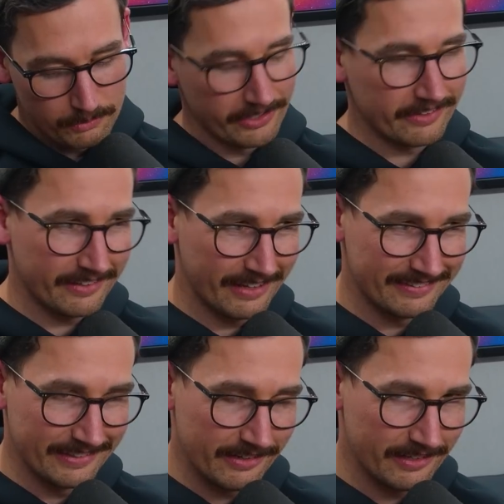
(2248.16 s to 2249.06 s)
we got to say
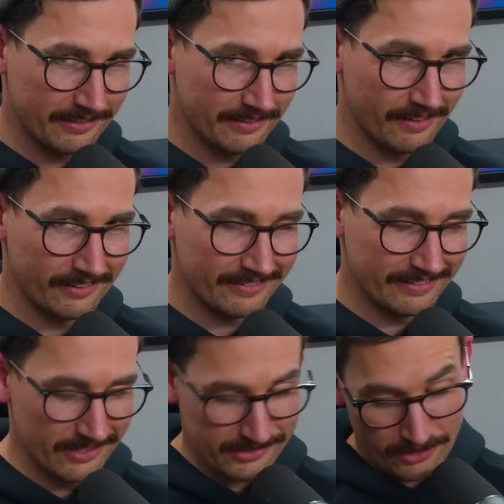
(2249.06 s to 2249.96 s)
on a
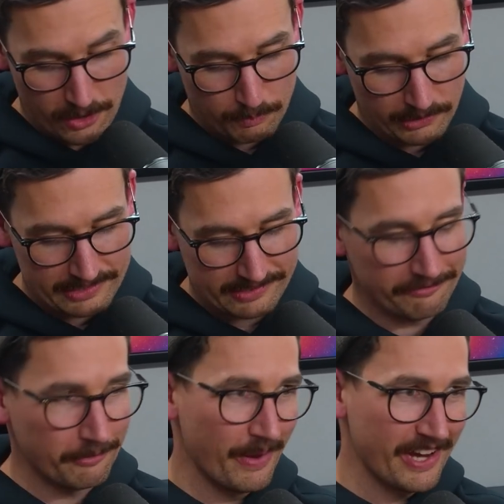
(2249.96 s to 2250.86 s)
serious note, prayers
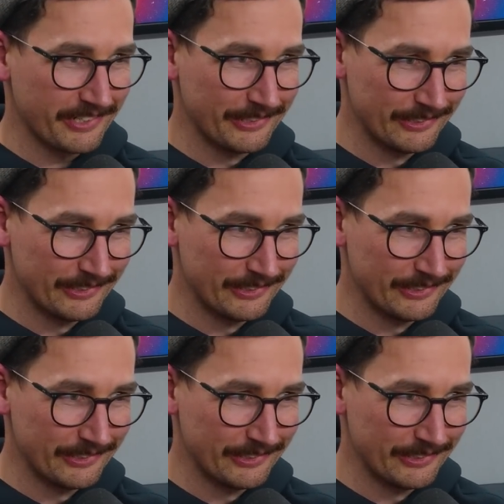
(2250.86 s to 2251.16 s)
up for Basher